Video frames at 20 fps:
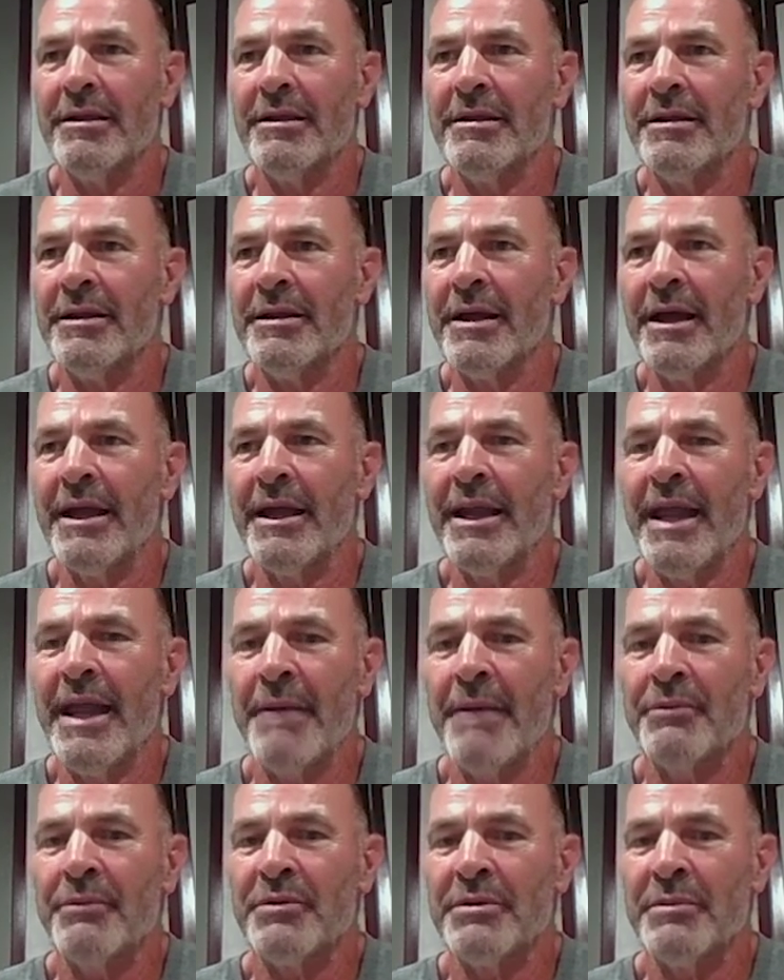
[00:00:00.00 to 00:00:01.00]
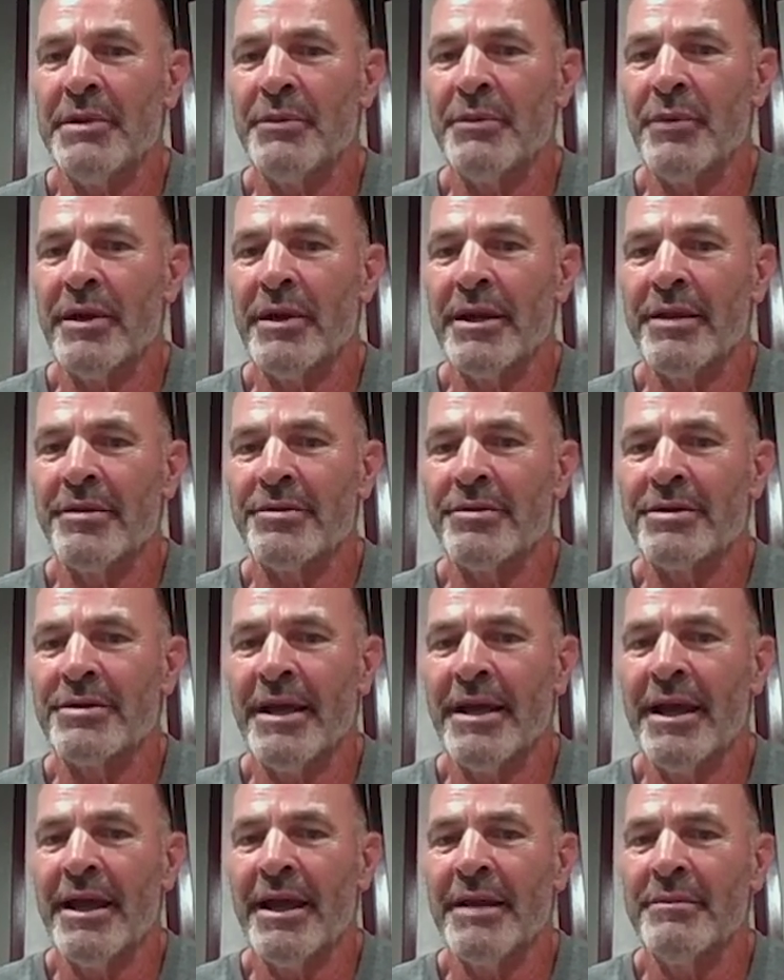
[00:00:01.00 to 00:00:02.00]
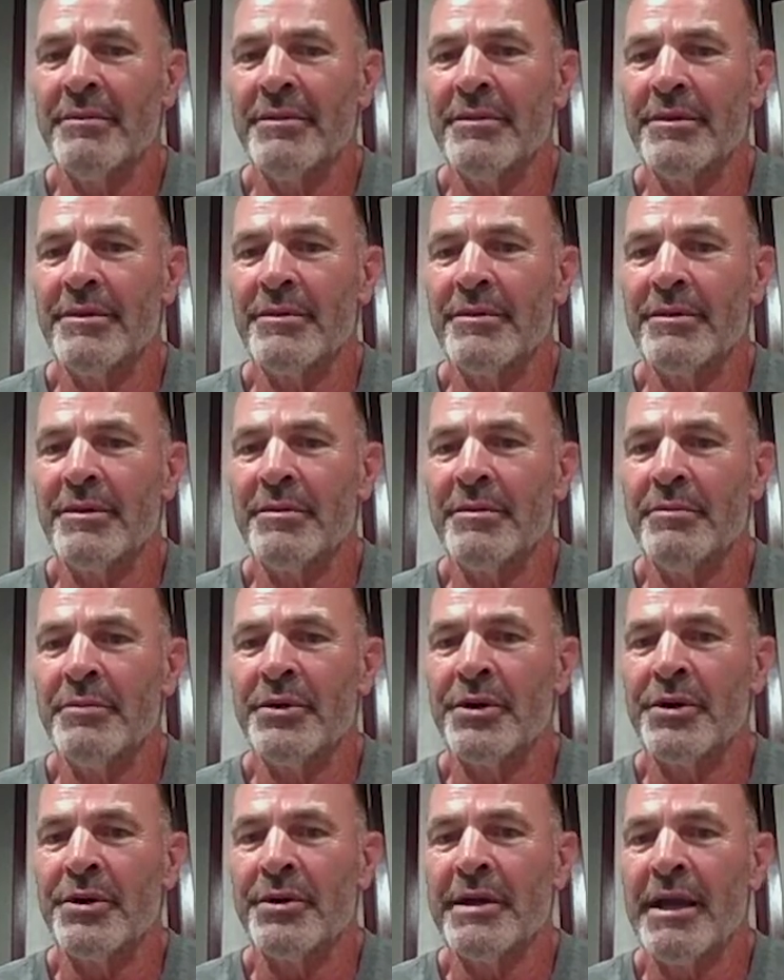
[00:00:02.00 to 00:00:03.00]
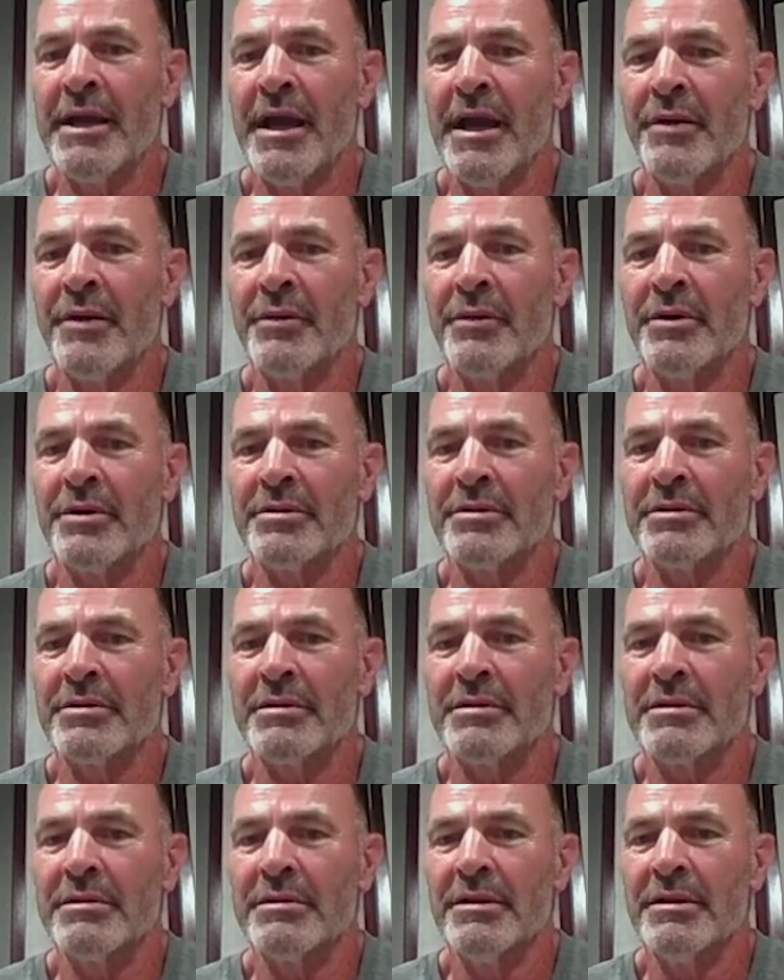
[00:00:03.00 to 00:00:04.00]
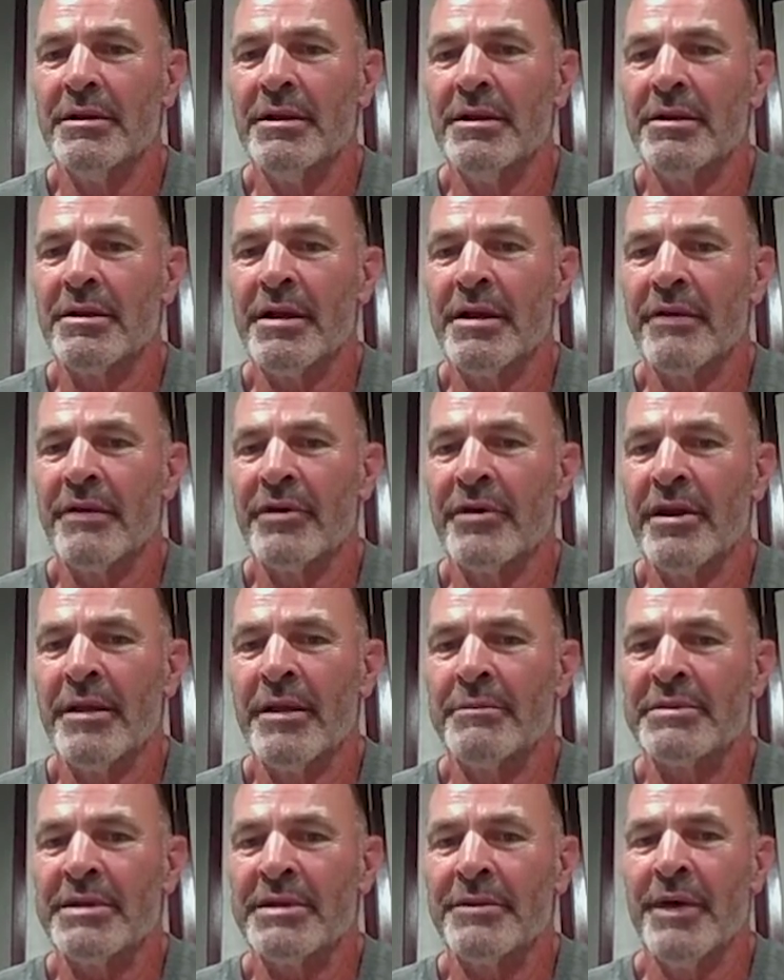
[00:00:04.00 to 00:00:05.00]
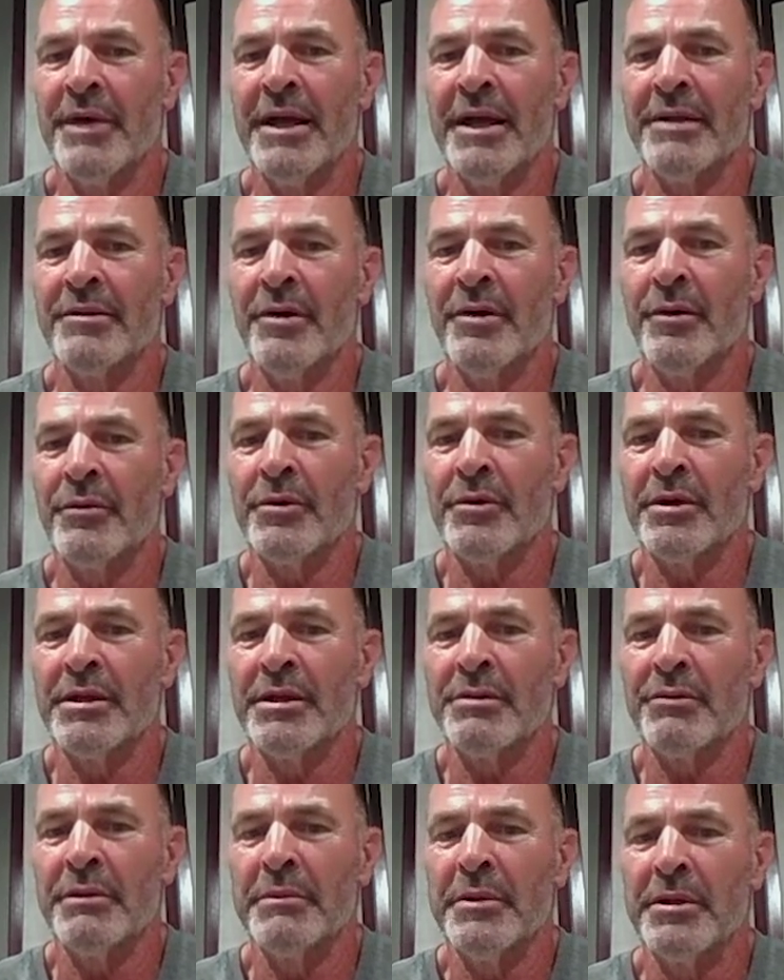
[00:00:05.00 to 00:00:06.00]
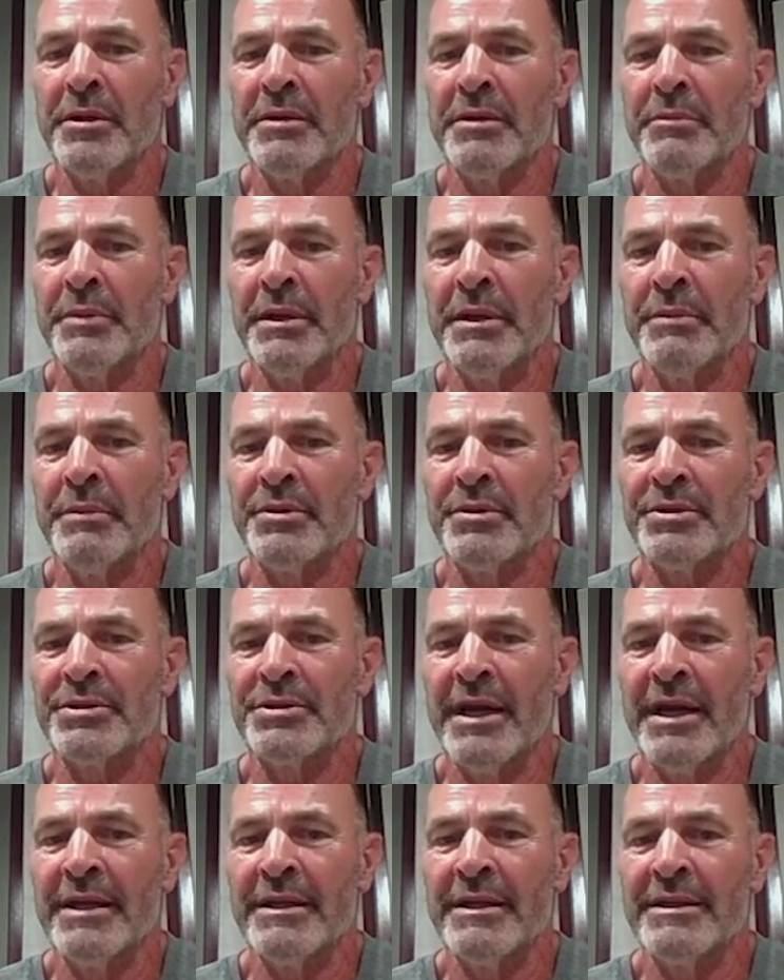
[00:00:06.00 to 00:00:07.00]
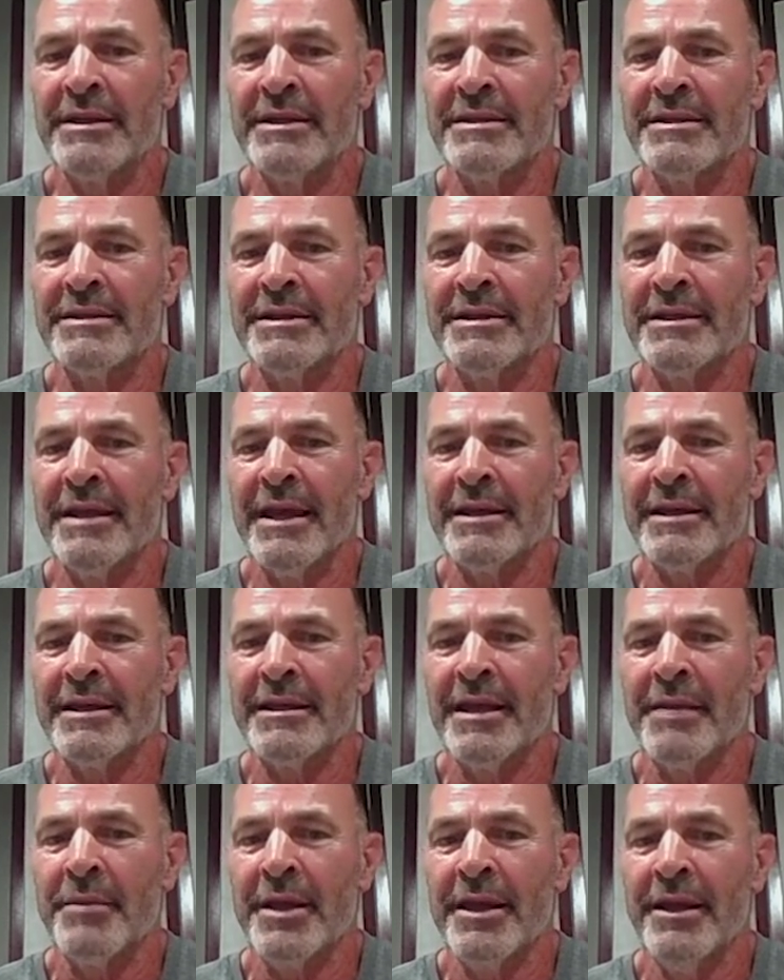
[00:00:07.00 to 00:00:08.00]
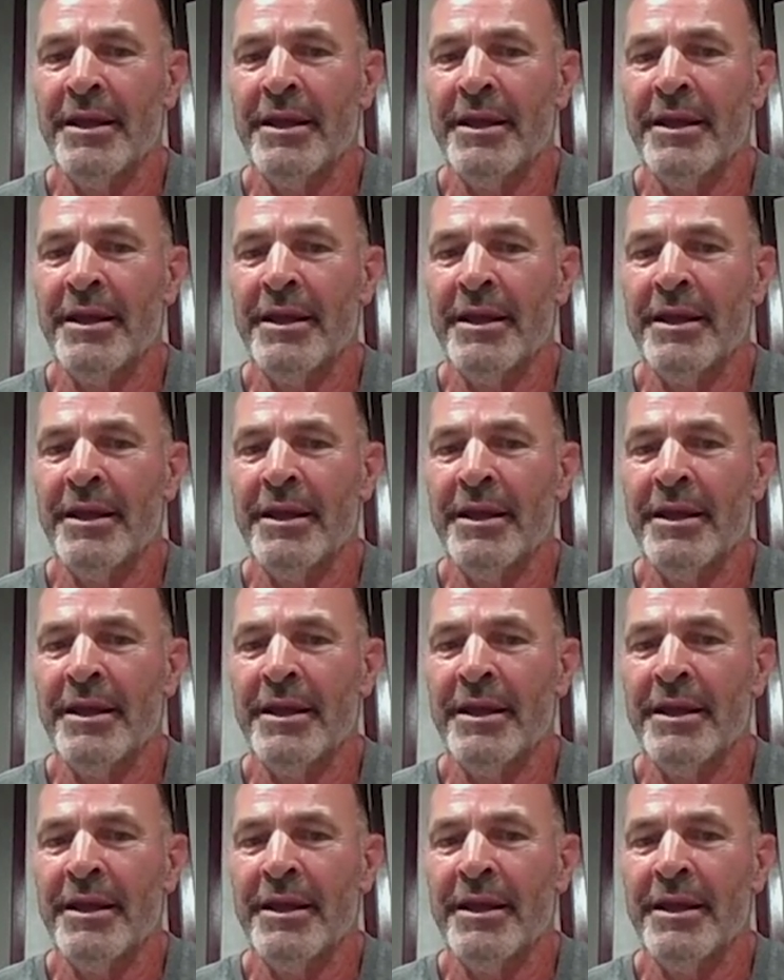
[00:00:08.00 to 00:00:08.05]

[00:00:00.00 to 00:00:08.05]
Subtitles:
now, it happened to be one other time, but Ernie Harwell covered it up and said, well, don't worry, 3 million people in China didn't see that, Gibby.